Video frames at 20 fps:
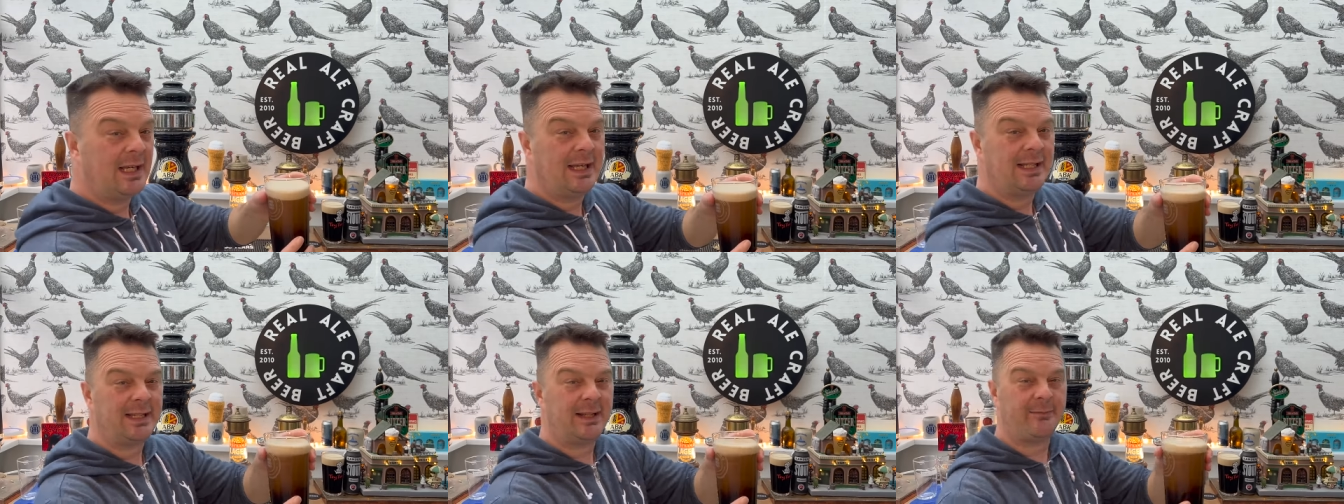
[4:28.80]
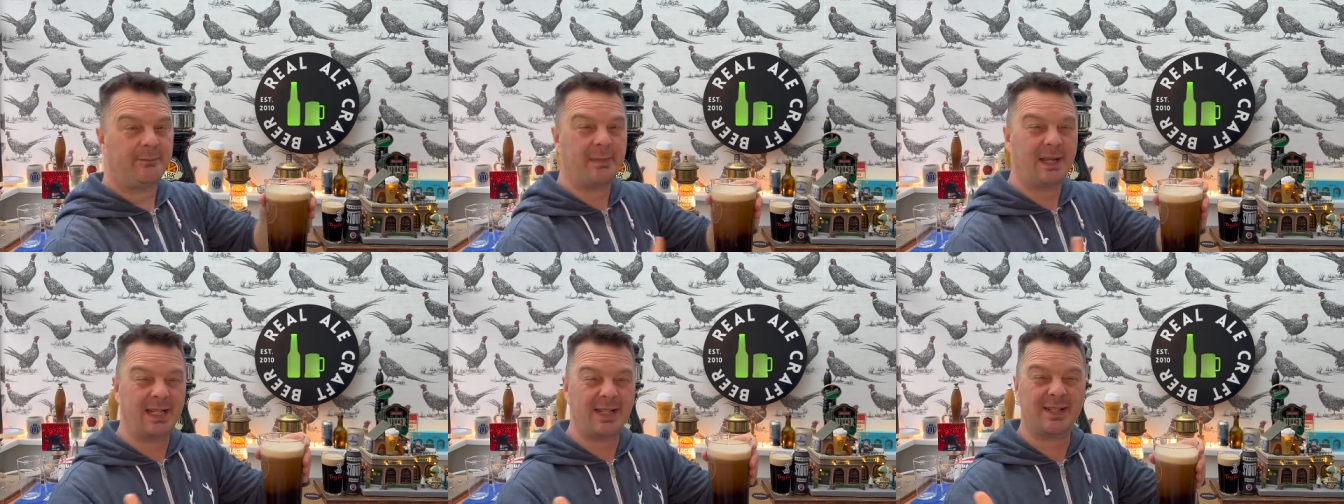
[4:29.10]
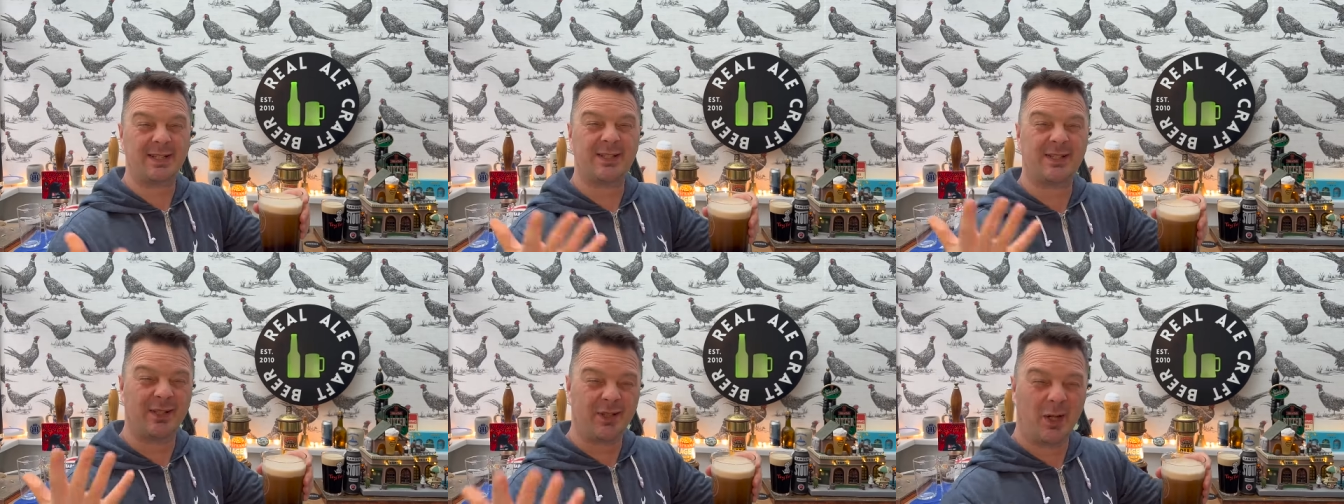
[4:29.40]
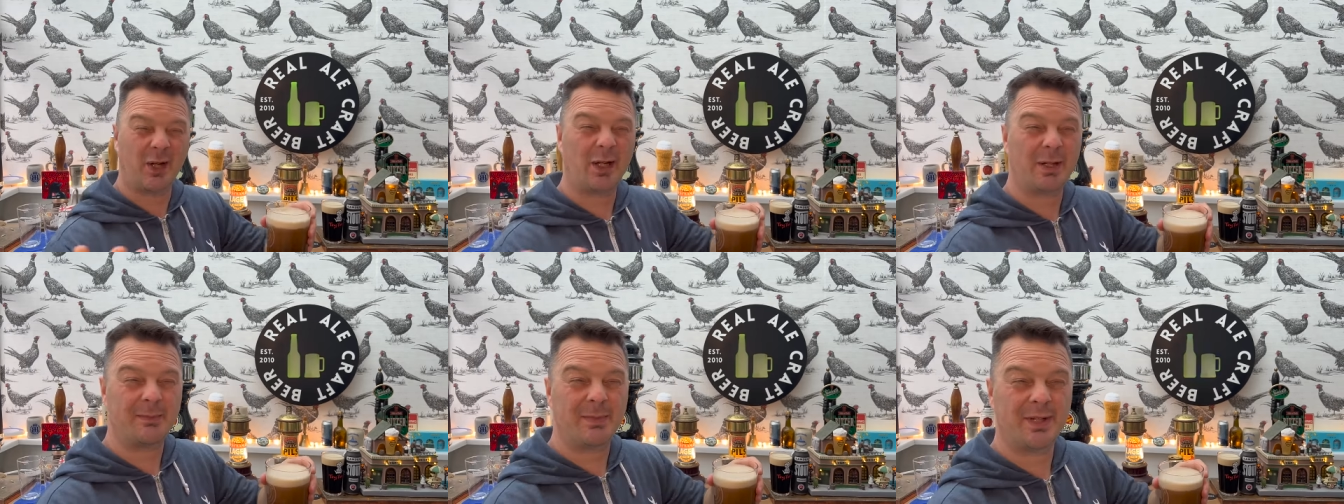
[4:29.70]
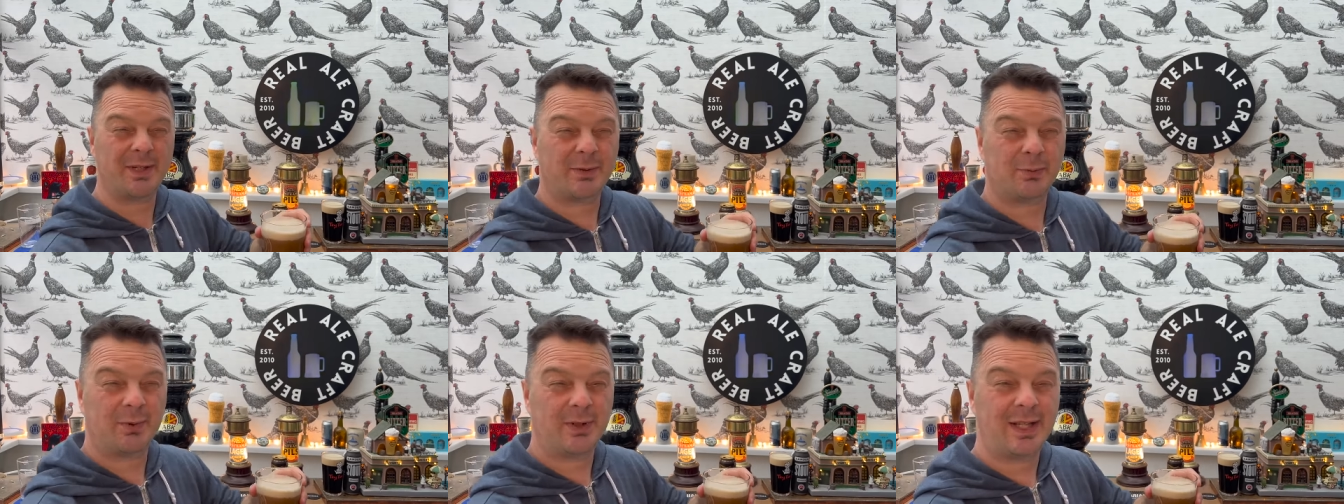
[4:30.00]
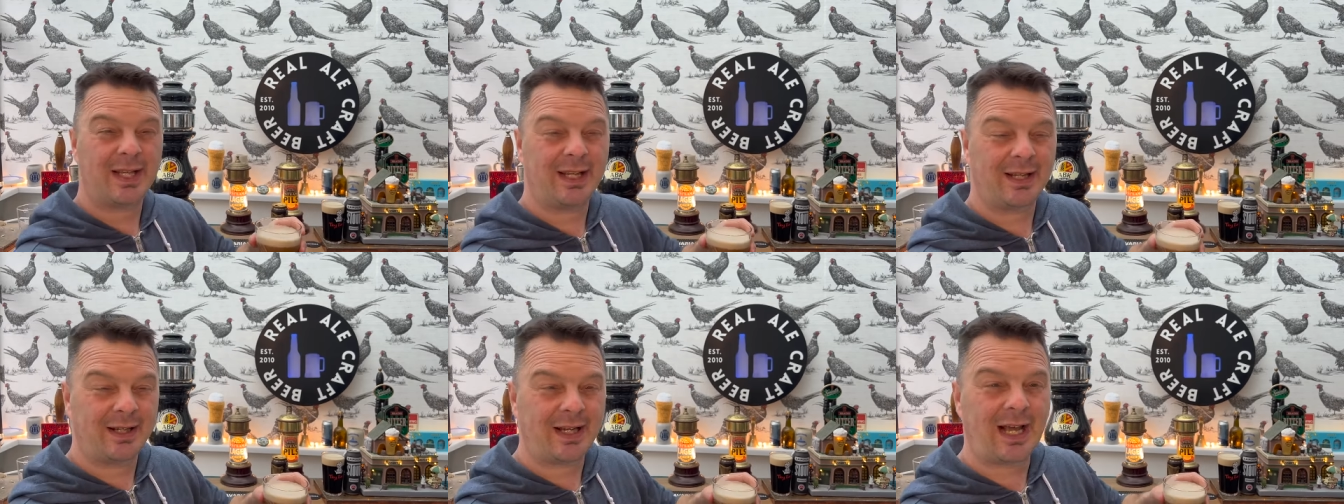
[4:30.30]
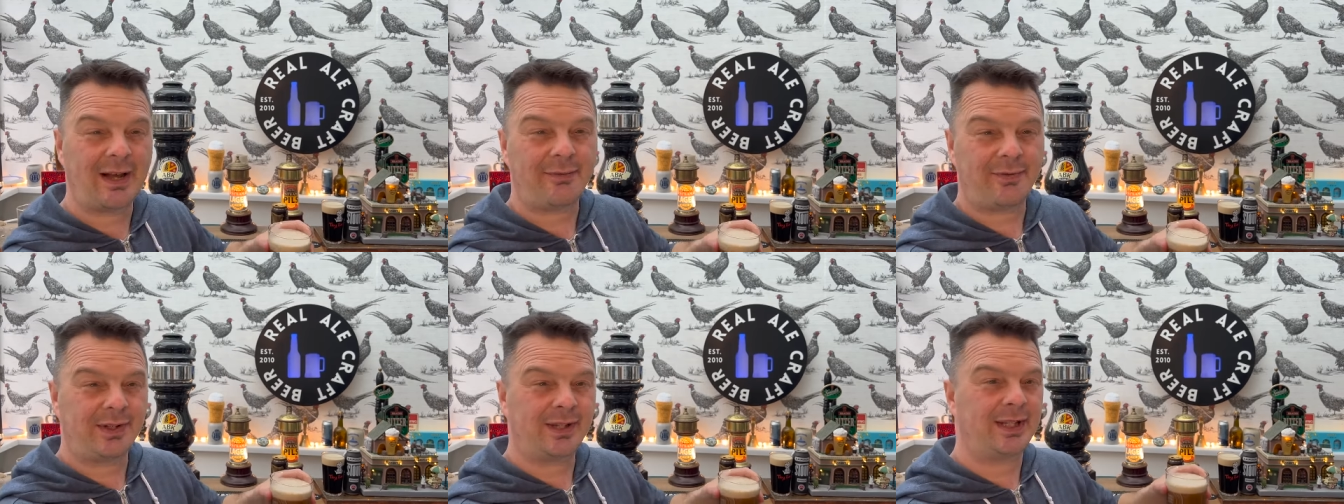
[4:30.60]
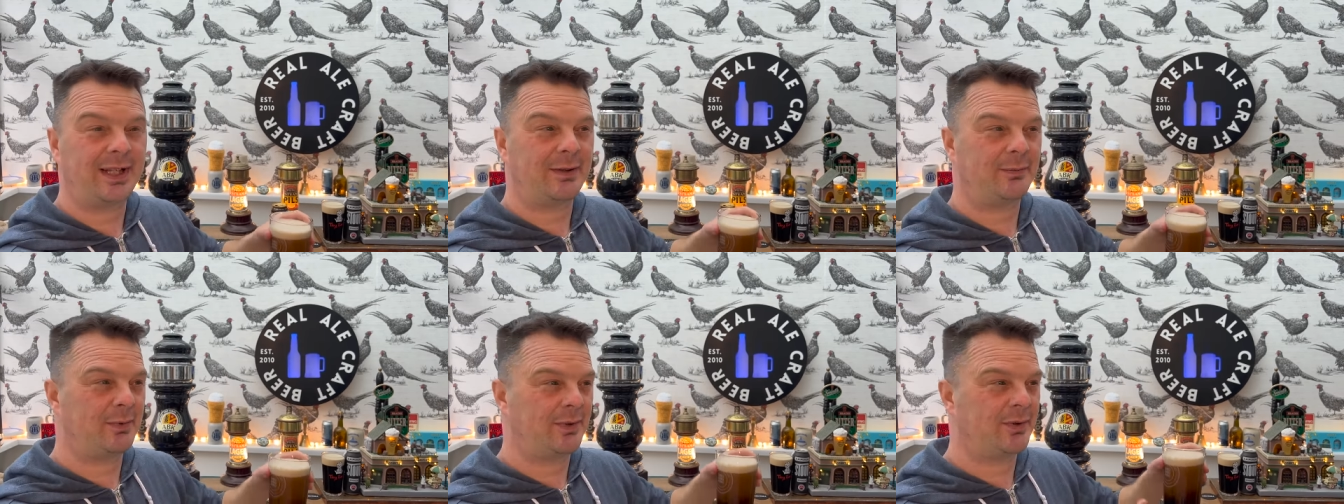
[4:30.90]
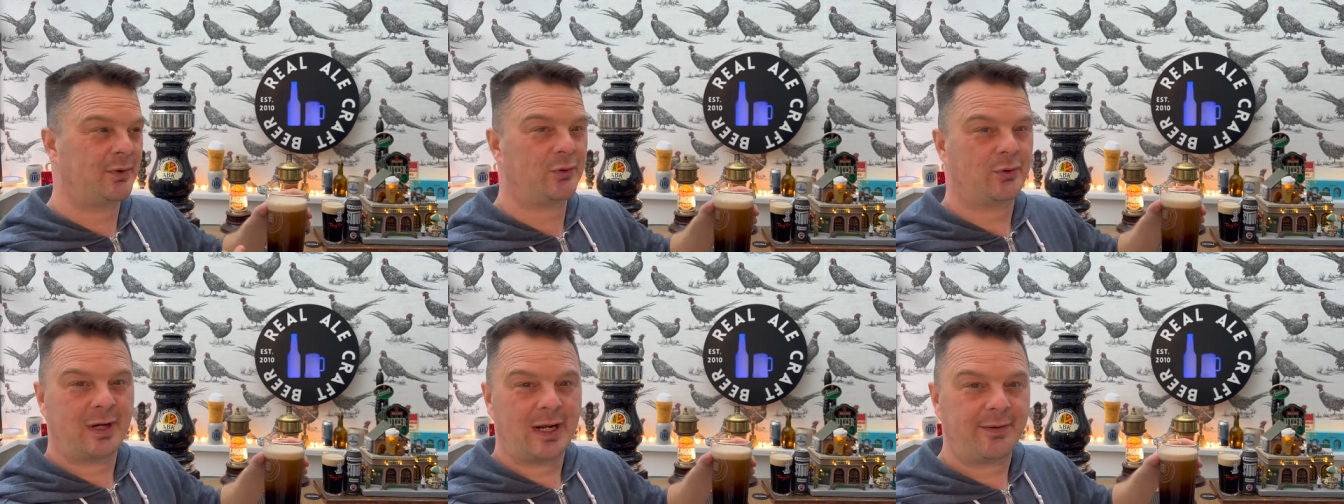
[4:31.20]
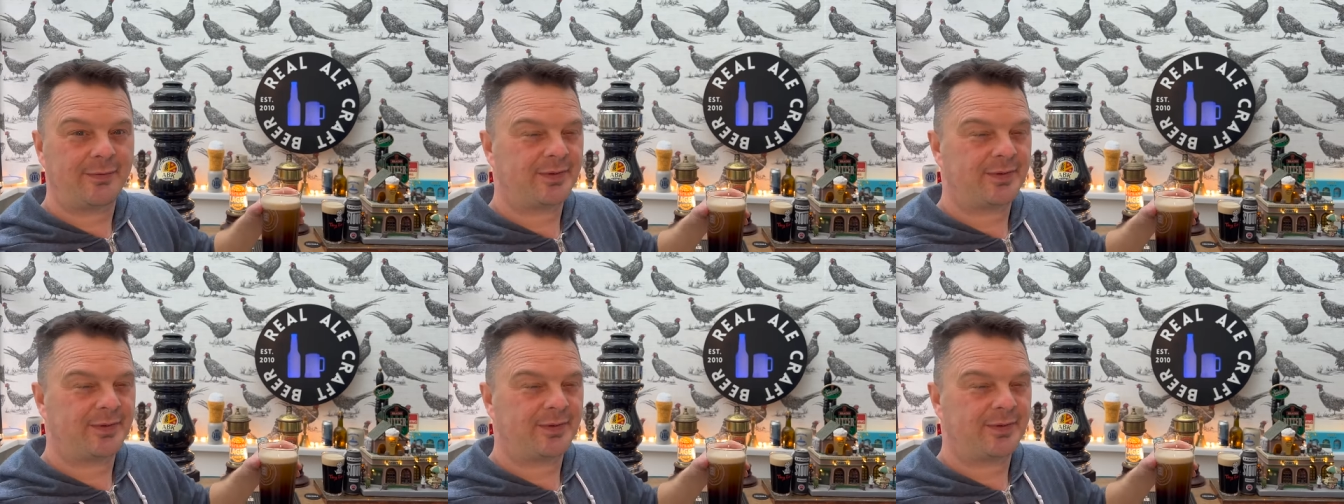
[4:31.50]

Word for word: They've made it synonymous with it, haven't they, with draft